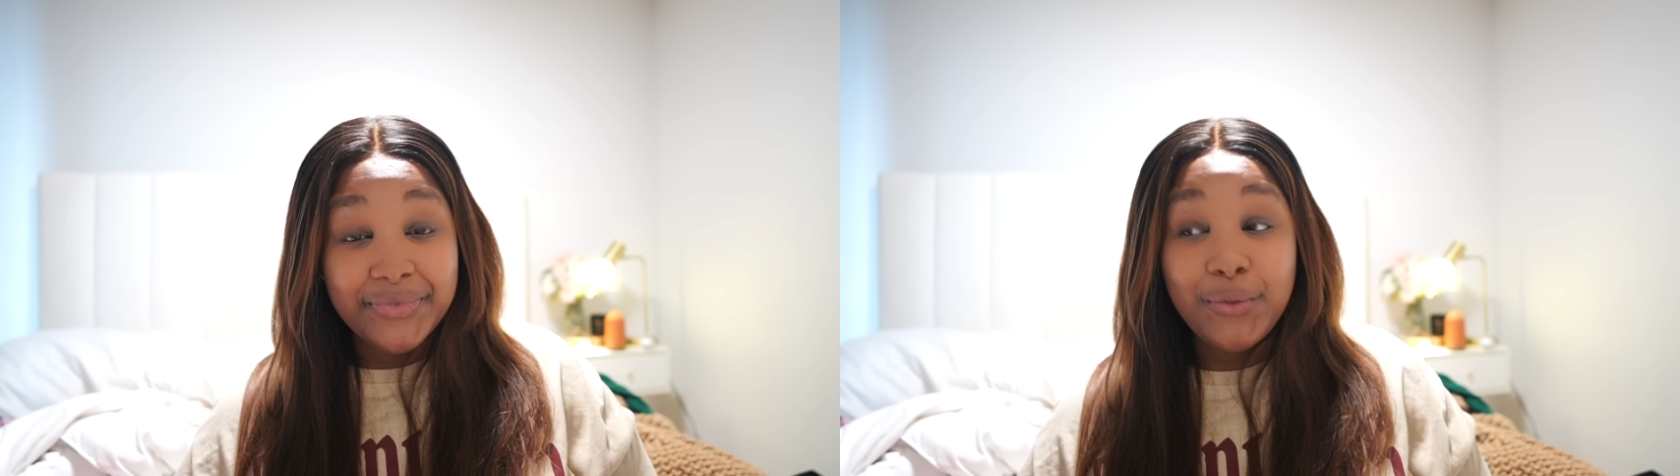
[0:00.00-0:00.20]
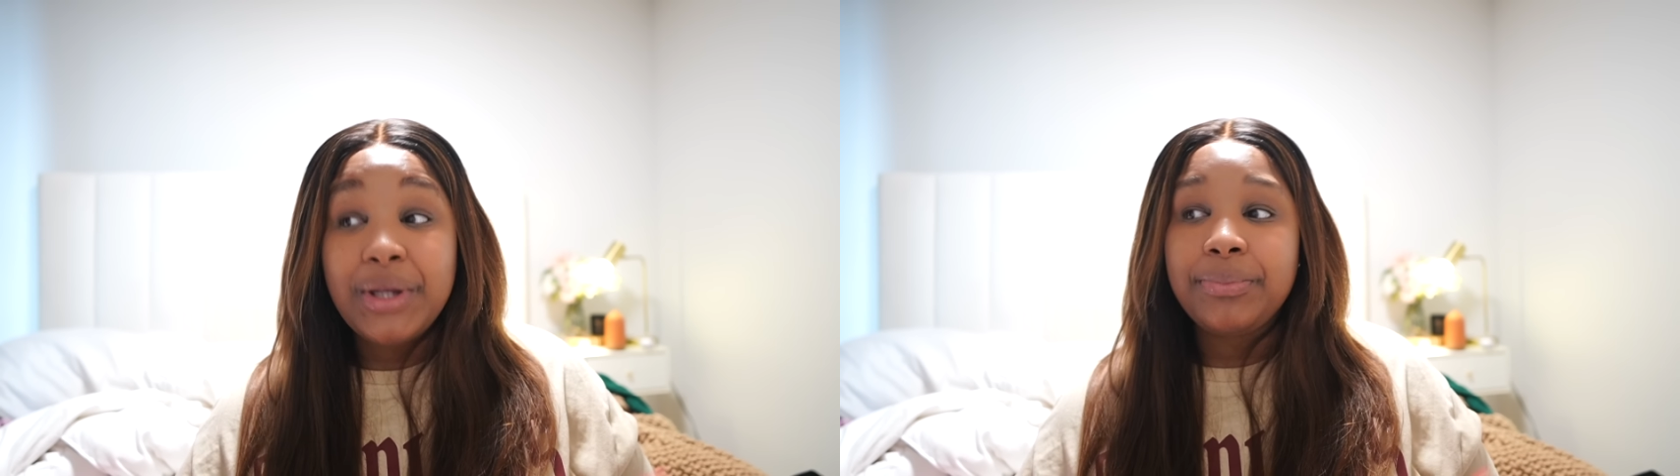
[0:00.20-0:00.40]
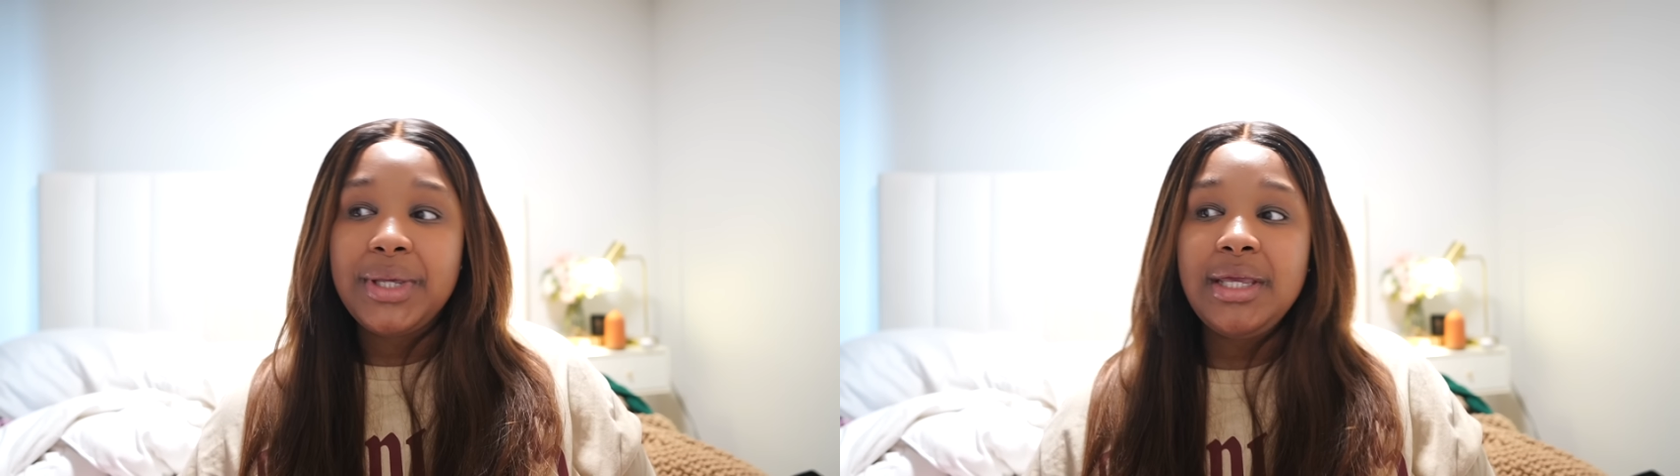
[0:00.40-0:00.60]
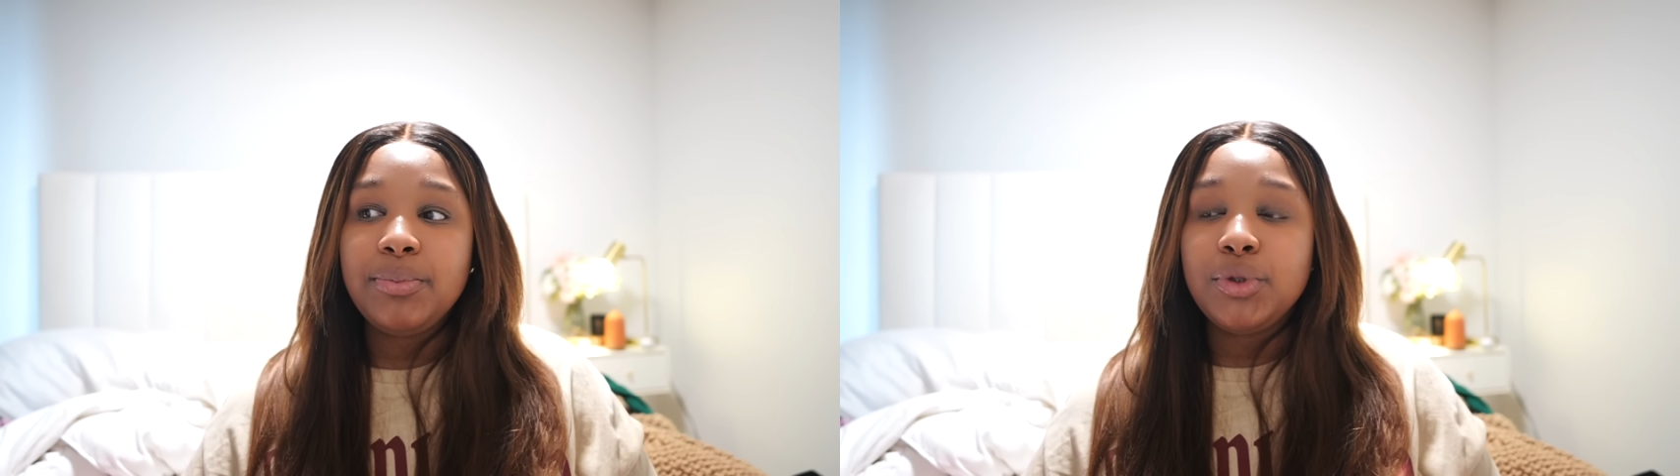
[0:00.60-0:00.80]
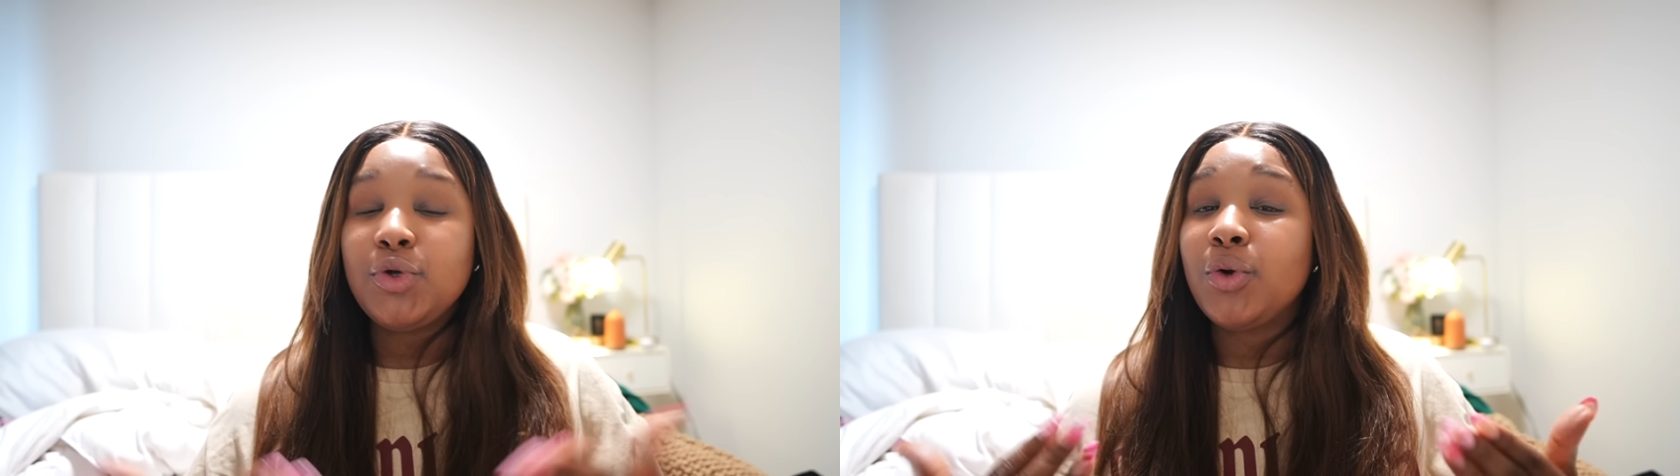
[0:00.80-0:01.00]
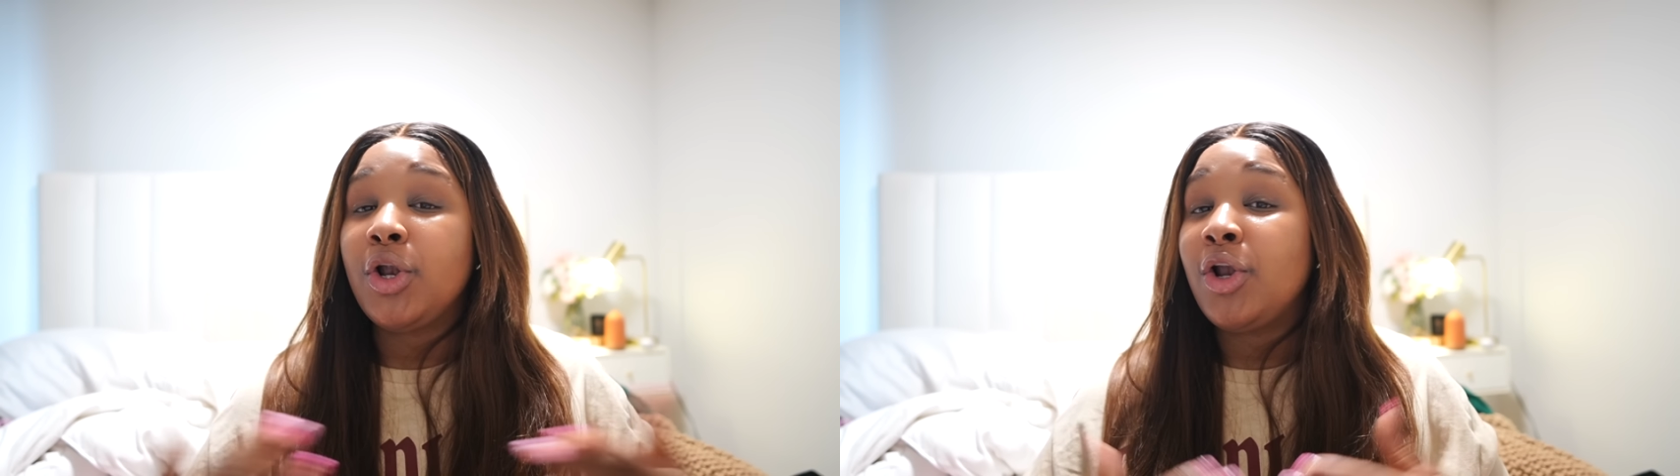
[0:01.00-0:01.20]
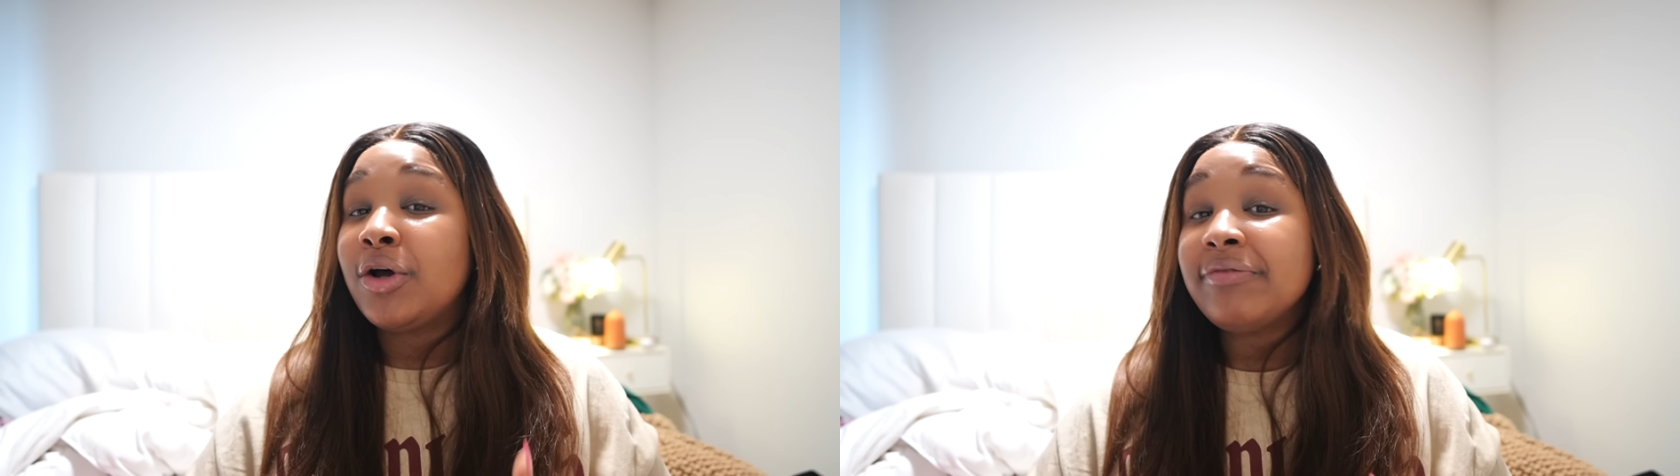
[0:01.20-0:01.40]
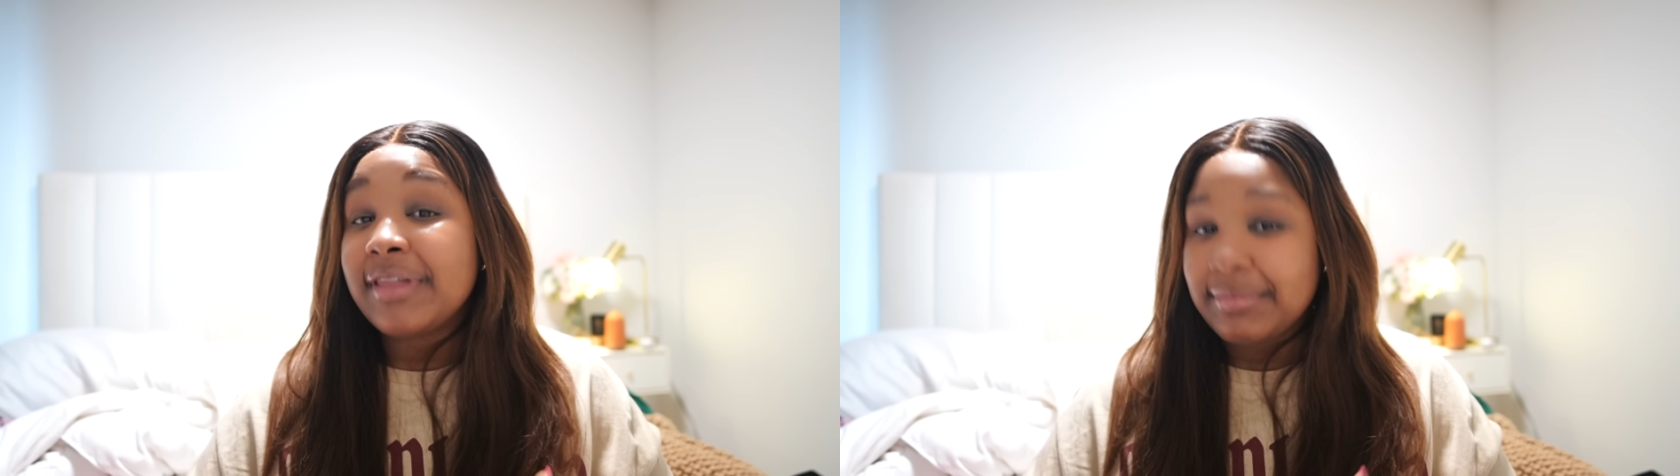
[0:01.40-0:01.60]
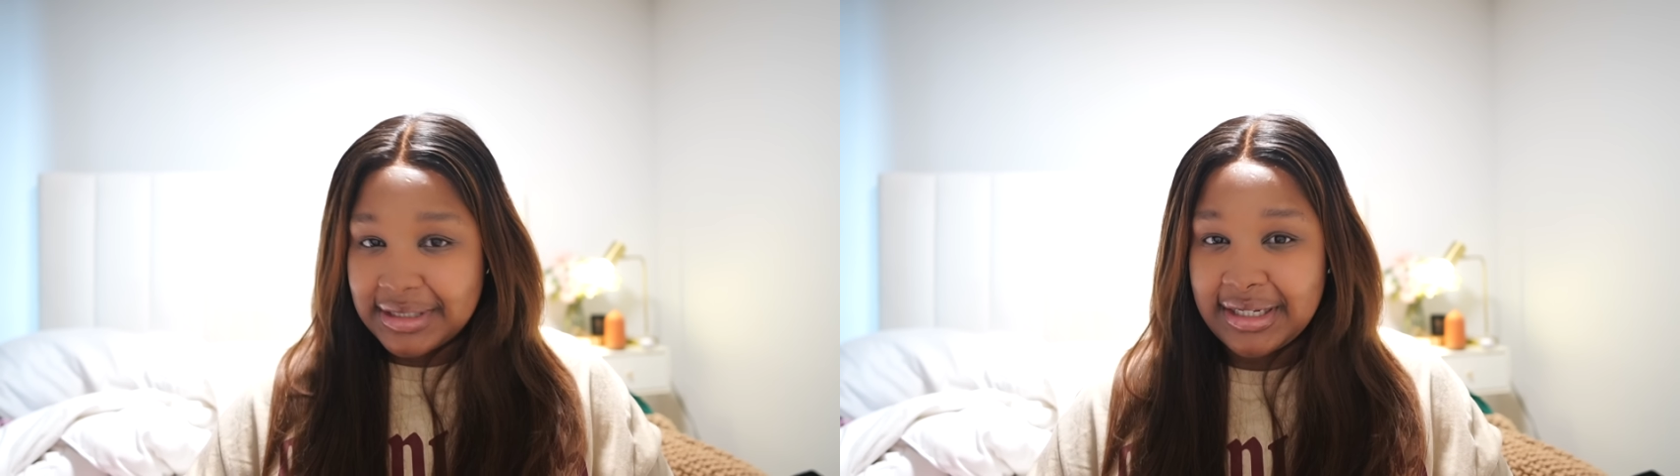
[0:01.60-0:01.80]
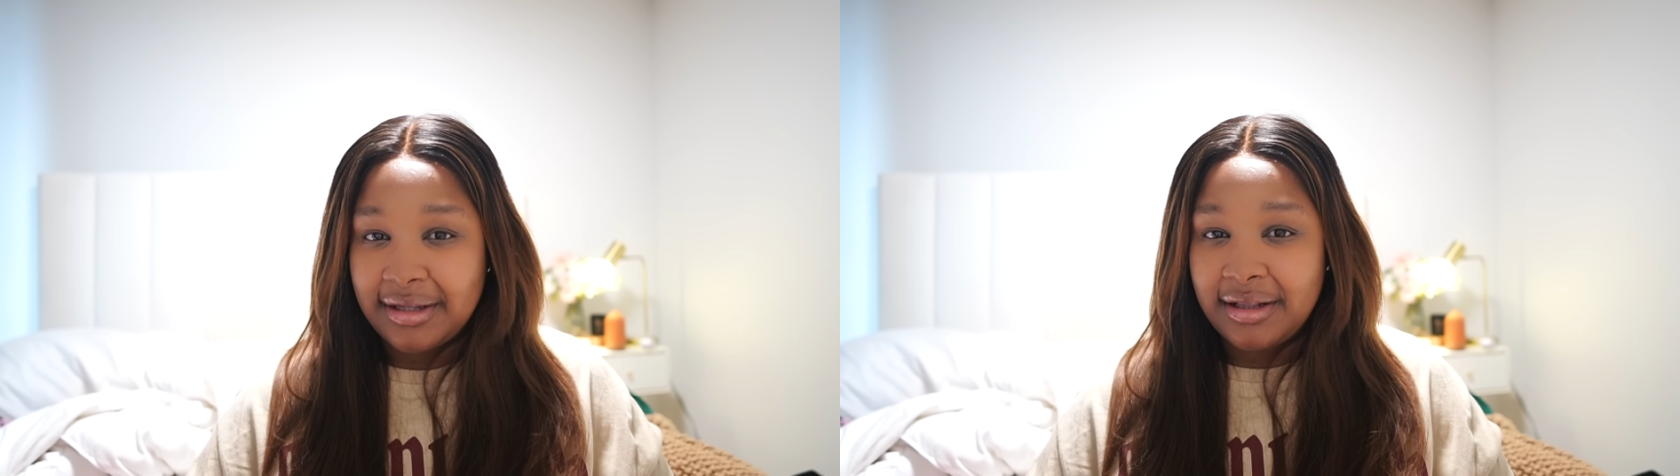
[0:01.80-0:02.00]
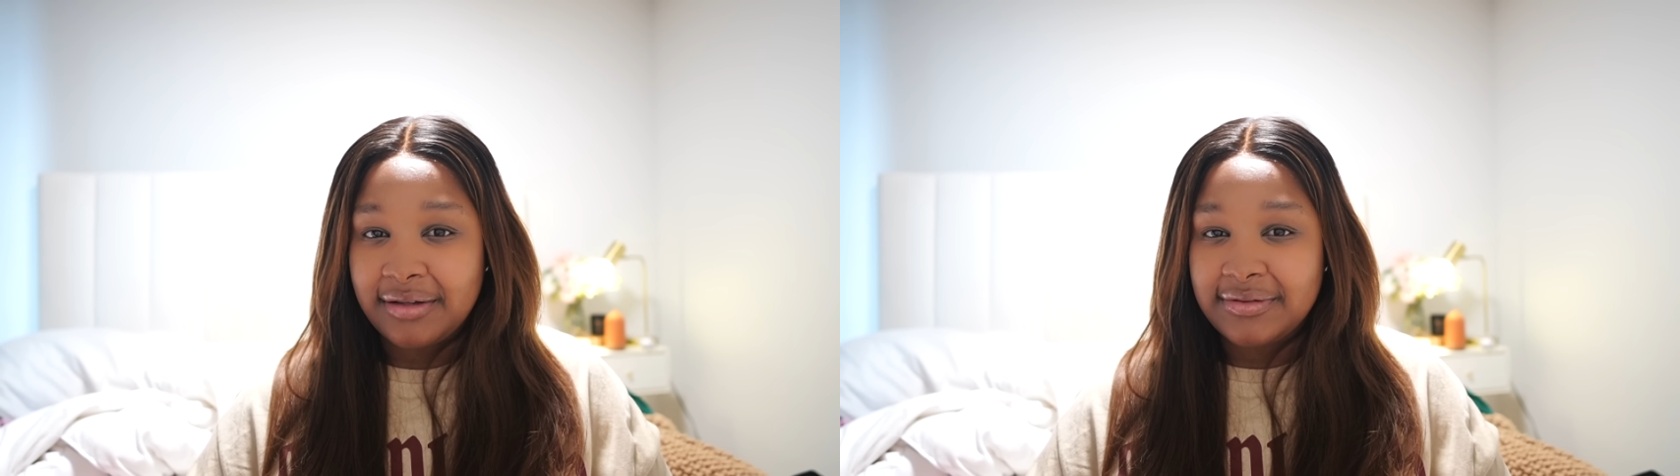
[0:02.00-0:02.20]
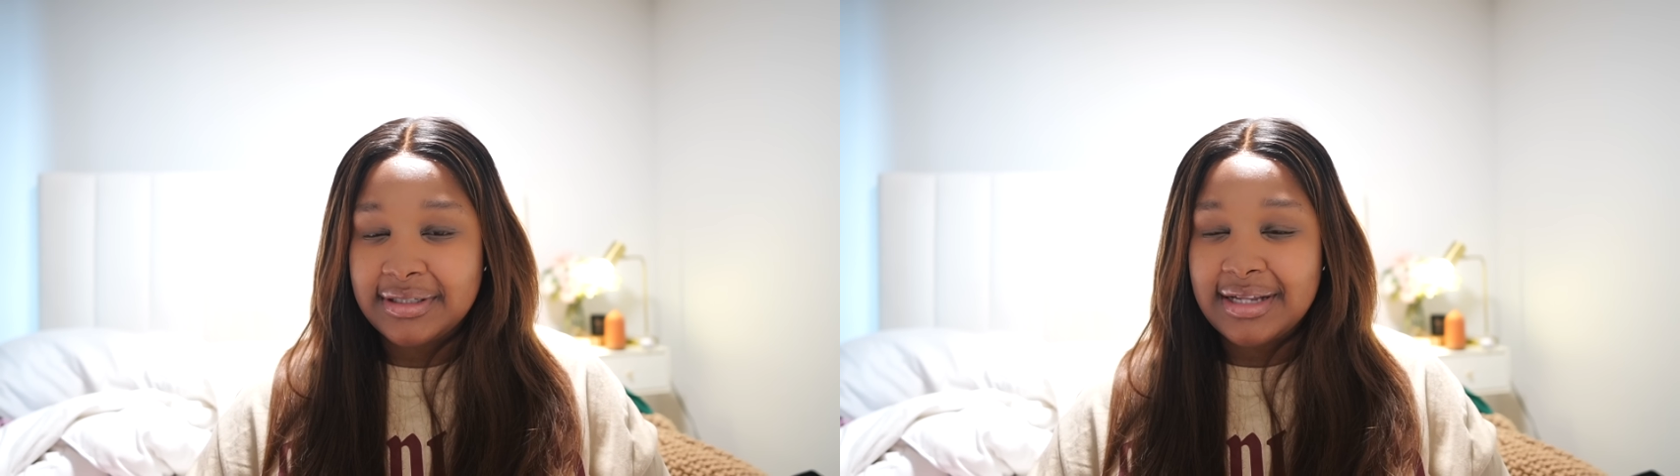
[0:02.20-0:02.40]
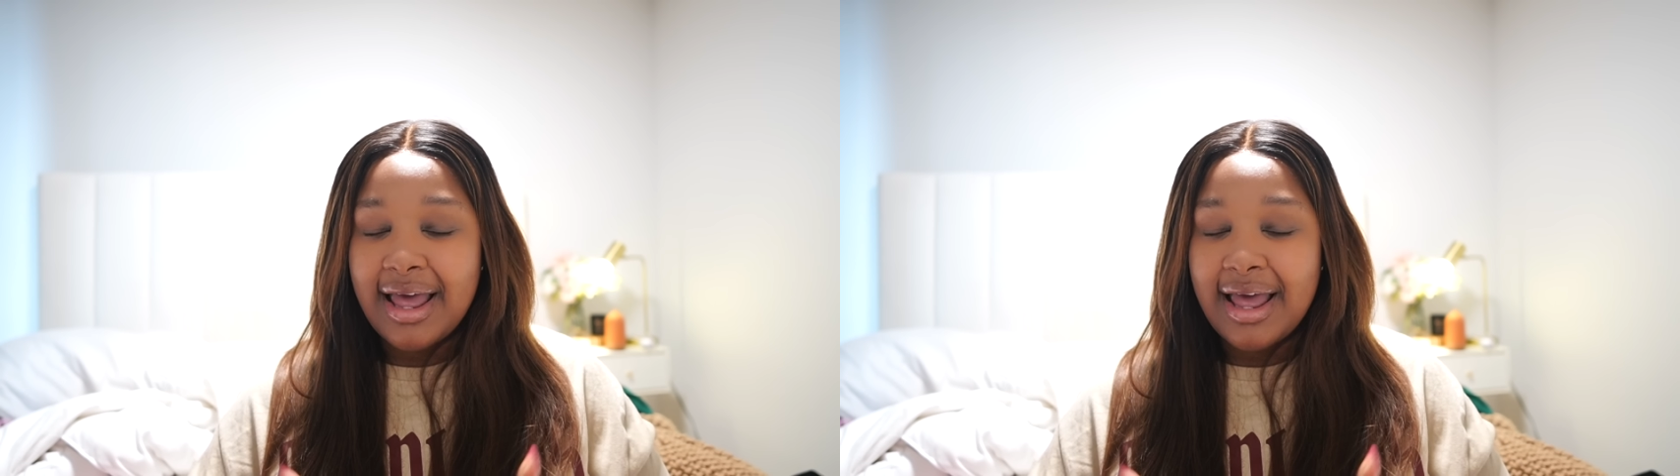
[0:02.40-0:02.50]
when people don't love themselves,